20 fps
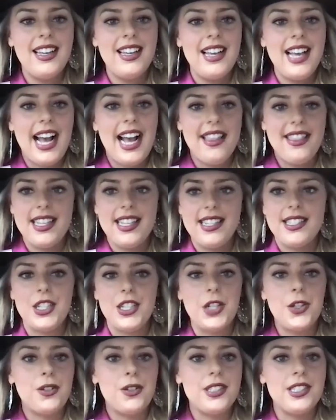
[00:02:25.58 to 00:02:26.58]
And then to
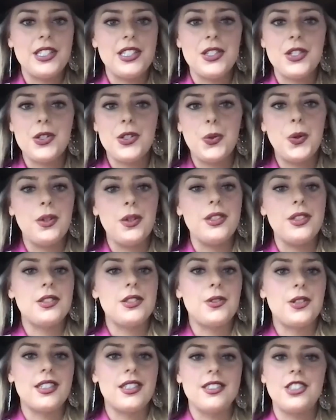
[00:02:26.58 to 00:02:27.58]
go into the schools
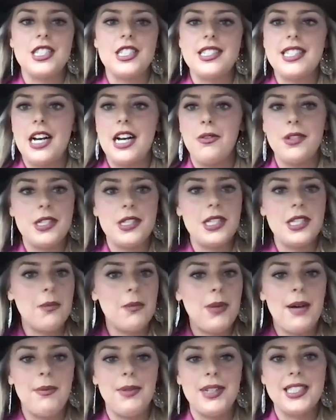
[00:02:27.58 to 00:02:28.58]
or just out into the
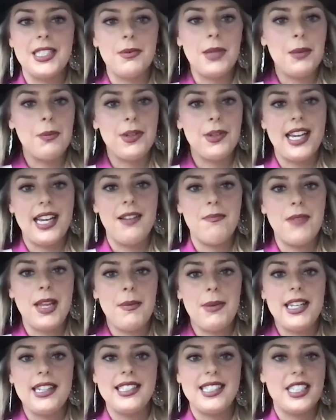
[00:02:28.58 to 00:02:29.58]
public to people that
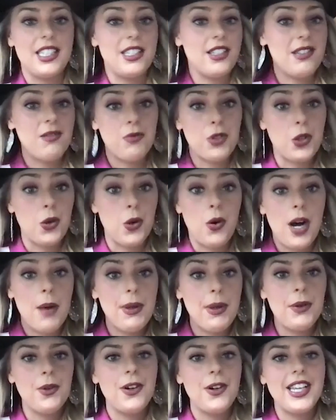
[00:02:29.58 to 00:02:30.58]
maybe didn't grow up
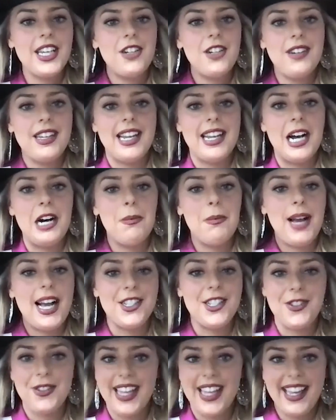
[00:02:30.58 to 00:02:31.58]
in rodeo and help
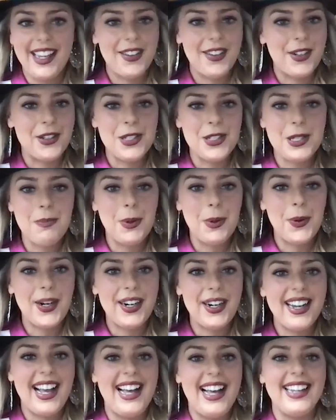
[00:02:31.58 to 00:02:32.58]
educate on our
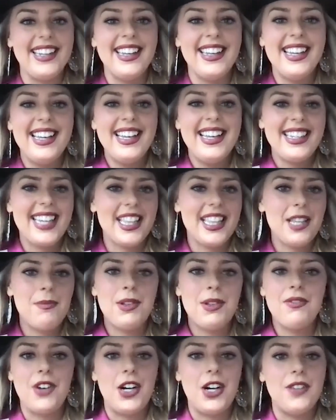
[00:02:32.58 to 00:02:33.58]
sport and get them
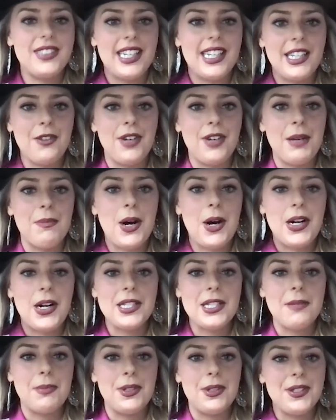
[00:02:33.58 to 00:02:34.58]
involved in any way
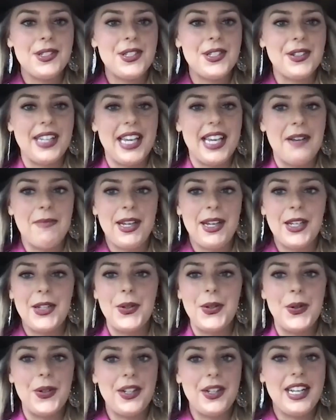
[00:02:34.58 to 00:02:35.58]
possible. So, yeah, my
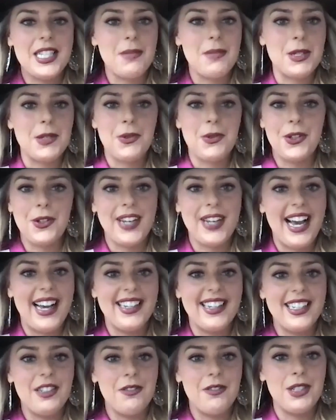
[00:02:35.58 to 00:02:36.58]
goal as Miss Rodeo
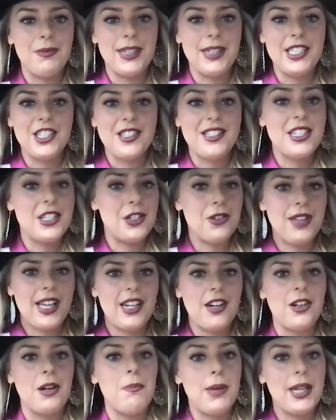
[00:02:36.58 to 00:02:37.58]
Canada would be just to do
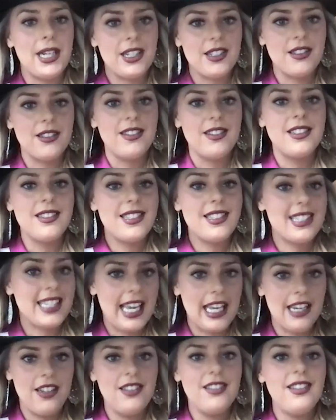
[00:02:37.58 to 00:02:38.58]
that on a bigger
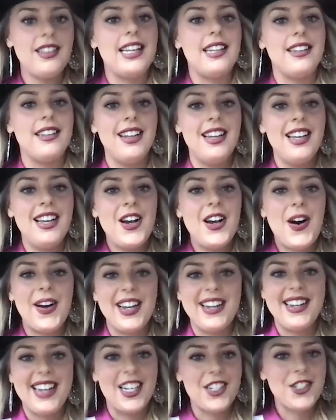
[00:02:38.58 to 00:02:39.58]
scale and
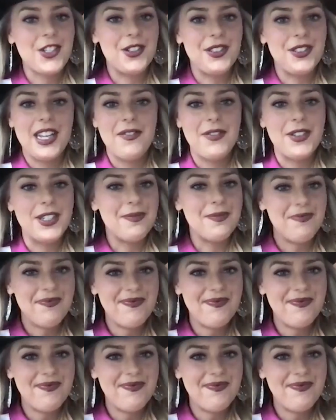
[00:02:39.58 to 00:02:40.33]
on a national level.